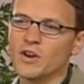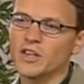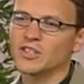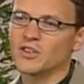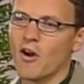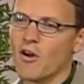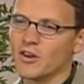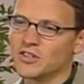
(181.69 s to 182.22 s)

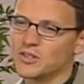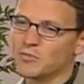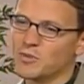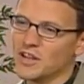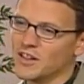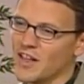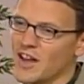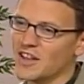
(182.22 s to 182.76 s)
his heart as he
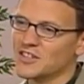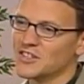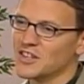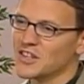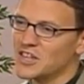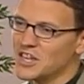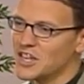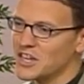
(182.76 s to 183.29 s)
realized that
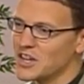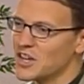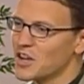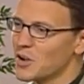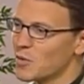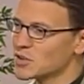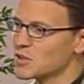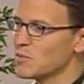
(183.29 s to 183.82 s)
he
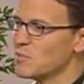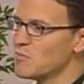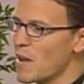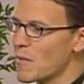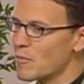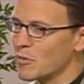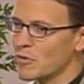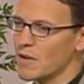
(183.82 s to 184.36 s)
was a
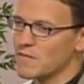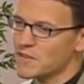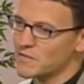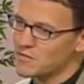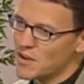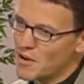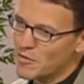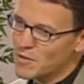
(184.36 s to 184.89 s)
member of the
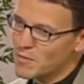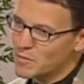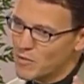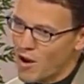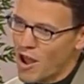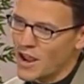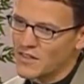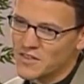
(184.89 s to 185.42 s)
very
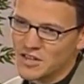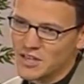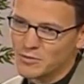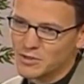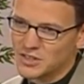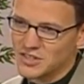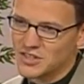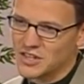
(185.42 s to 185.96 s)
bride that he
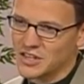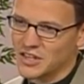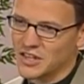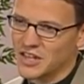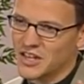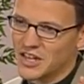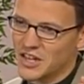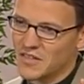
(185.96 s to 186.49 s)
was
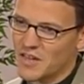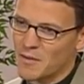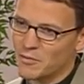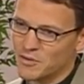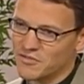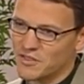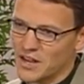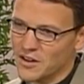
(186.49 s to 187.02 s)
seeing in that
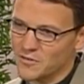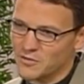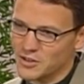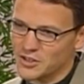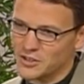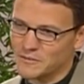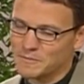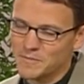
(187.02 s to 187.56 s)
prophetic
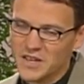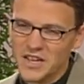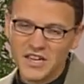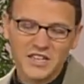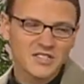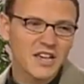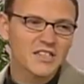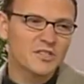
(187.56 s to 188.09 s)
vision.
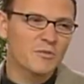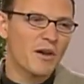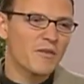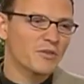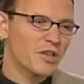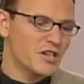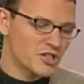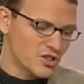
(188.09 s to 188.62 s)
He says in
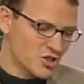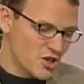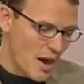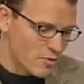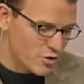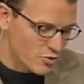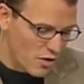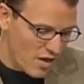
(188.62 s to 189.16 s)
Revelation
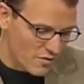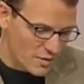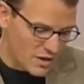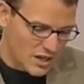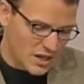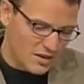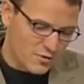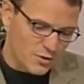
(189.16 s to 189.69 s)
chapter 12,
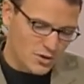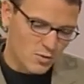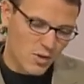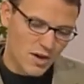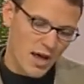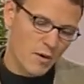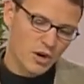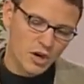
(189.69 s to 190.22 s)
beginning in verse
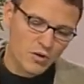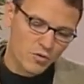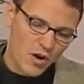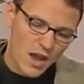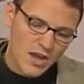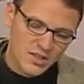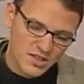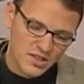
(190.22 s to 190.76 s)
1, Now a
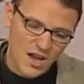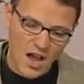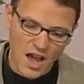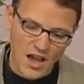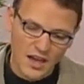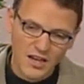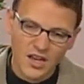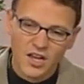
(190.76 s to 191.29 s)
great
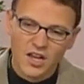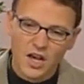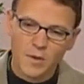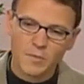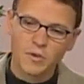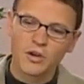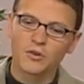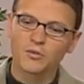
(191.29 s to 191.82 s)
sign
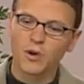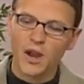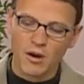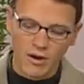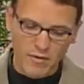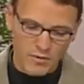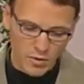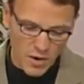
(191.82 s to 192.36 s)
appeared where,
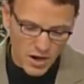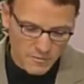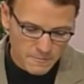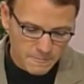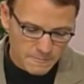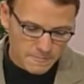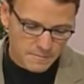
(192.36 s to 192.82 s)
everyone?